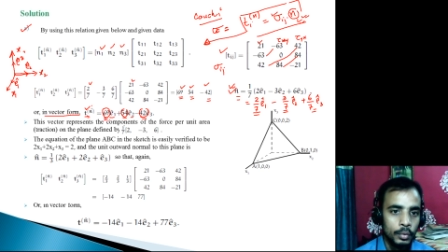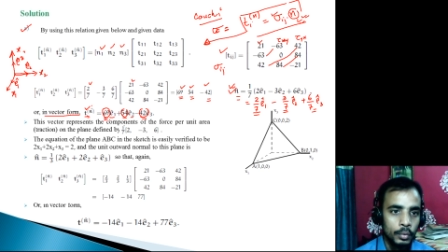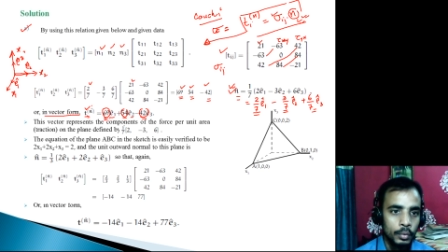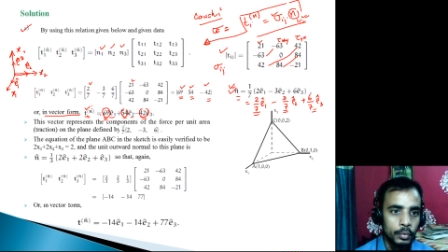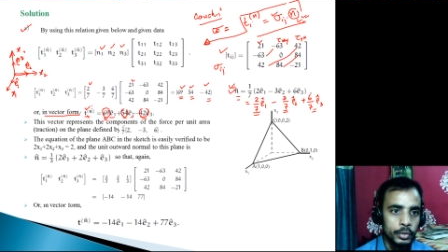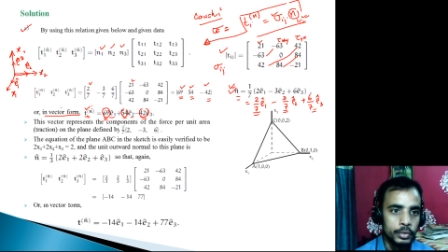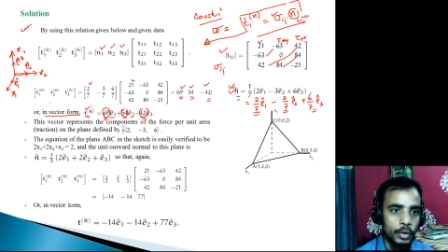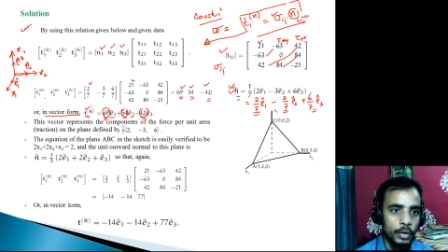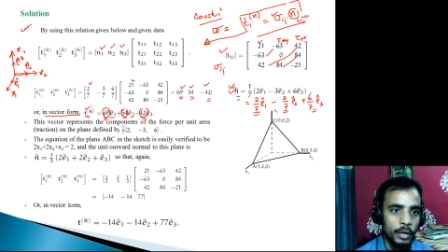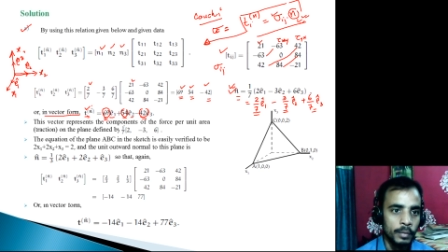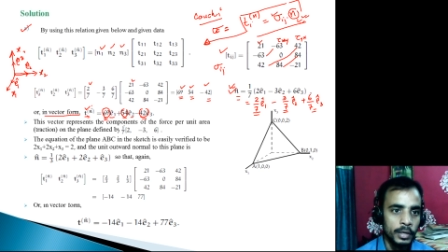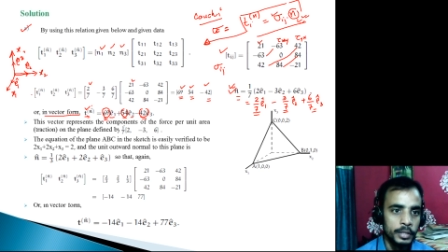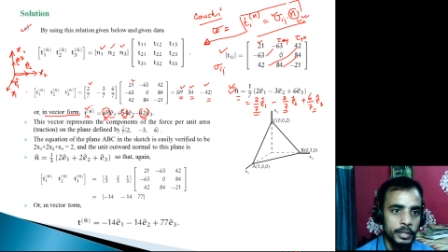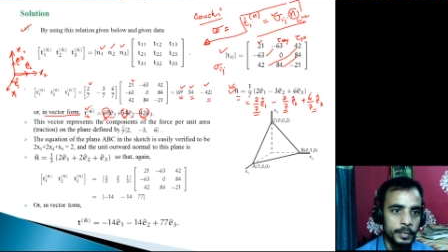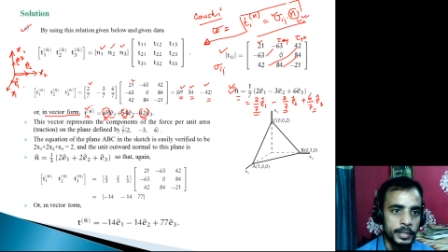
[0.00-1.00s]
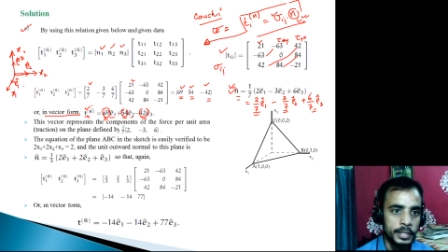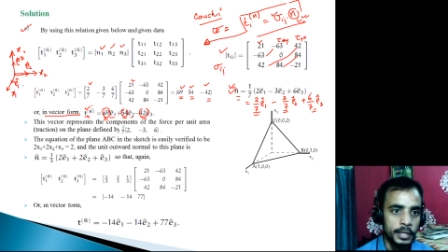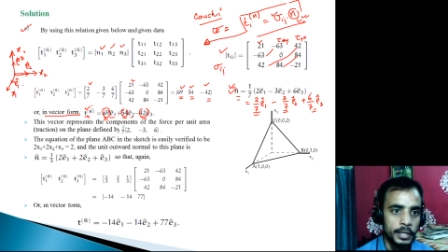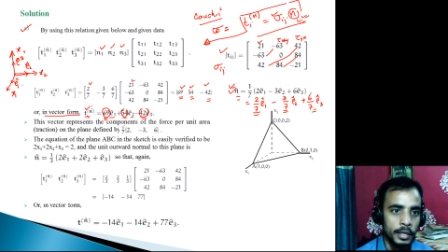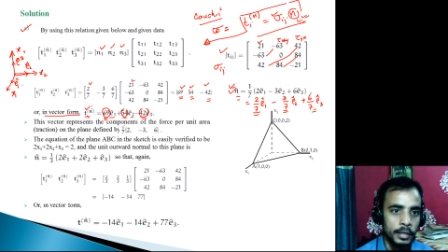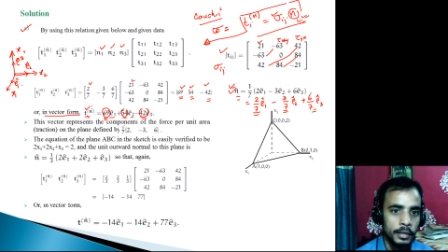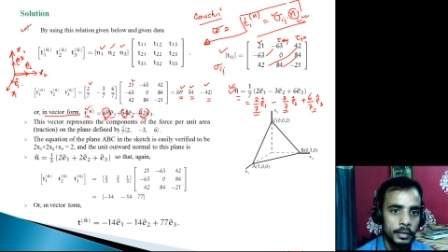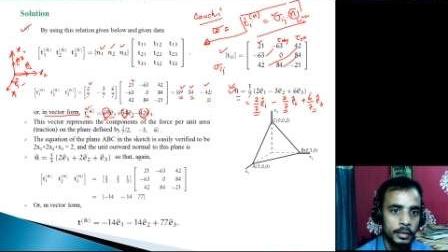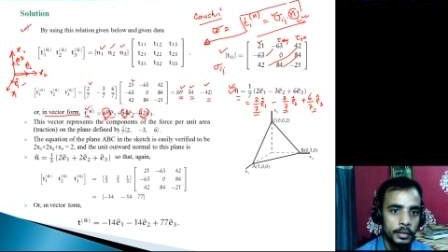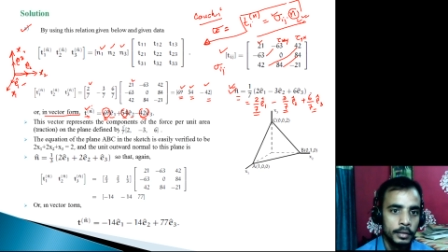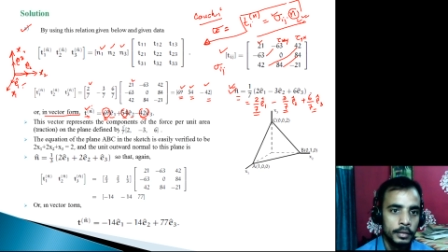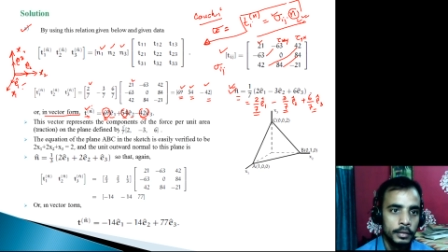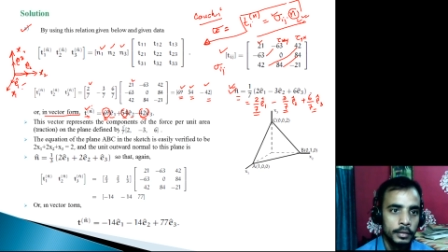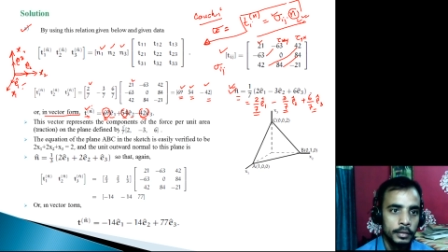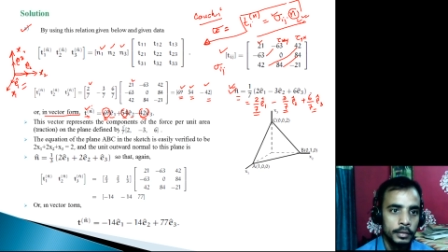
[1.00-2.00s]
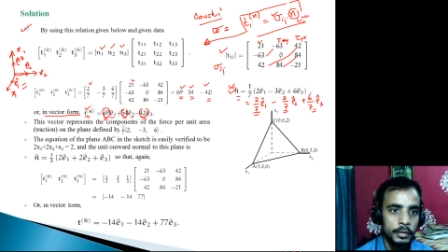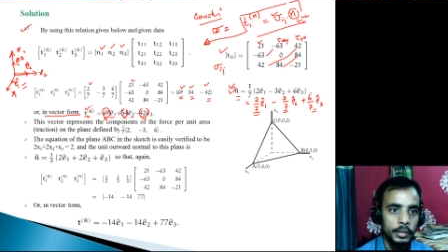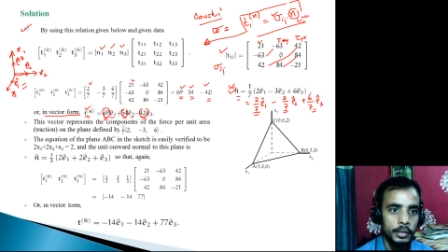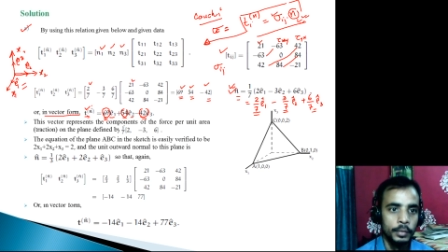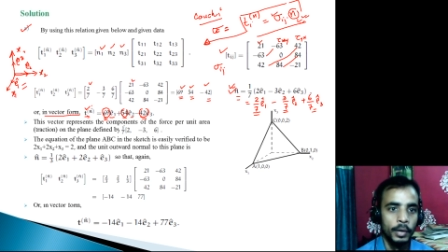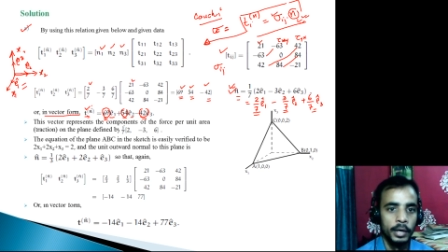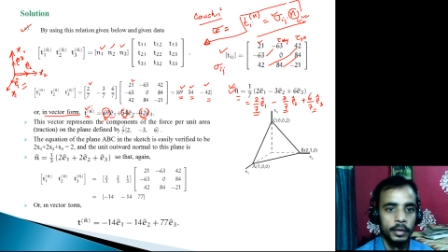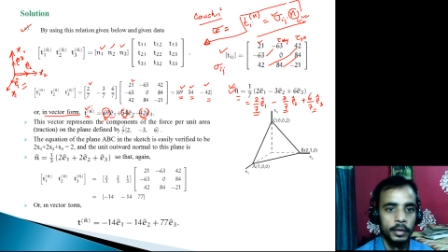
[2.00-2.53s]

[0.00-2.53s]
whose normal is basically e1.